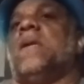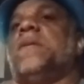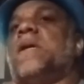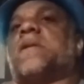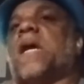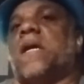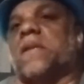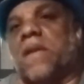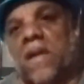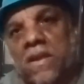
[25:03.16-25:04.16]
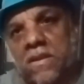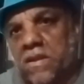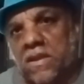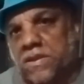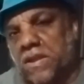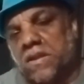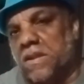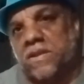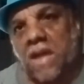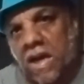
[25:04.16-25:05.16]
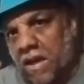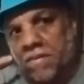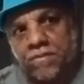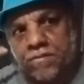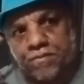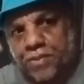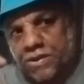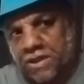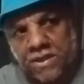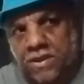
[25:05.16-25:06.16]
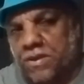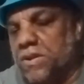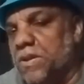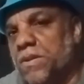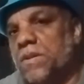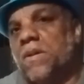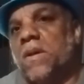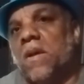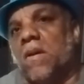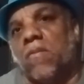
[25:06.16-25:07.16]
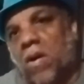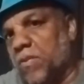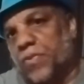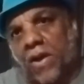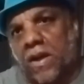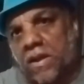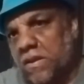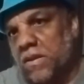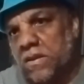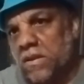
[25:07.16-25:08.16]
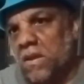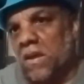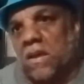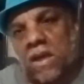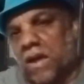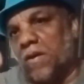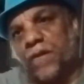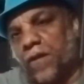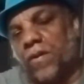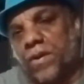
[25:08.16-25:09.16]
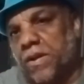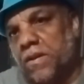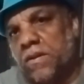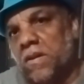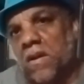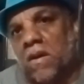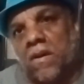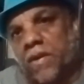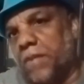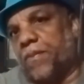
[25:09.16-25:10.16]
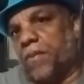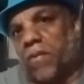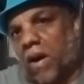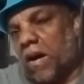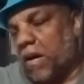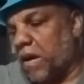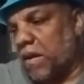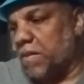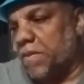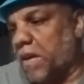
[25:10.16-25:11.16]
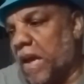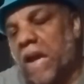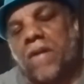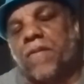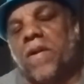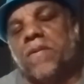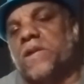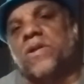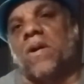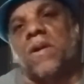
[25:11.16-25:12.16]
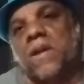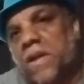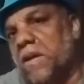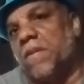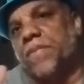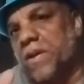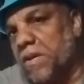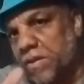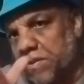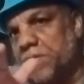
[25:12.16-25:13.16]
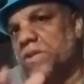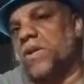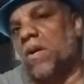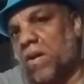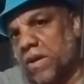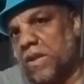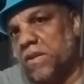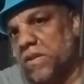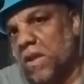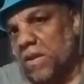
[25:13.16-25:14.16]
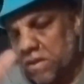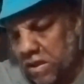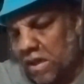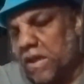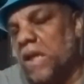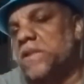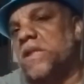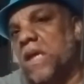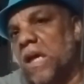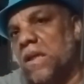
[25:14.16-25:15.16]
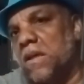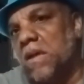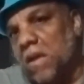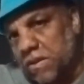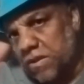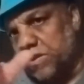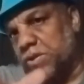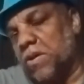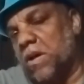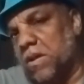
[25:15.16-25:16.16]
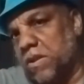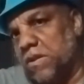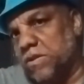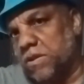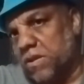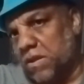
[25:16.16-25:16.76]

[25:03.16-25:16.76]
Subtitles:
that can't think as good as I persist to do, won't think, can't afford it. They are halfway retarded. They're going to pick on the retarded, the uneducated, the drug user.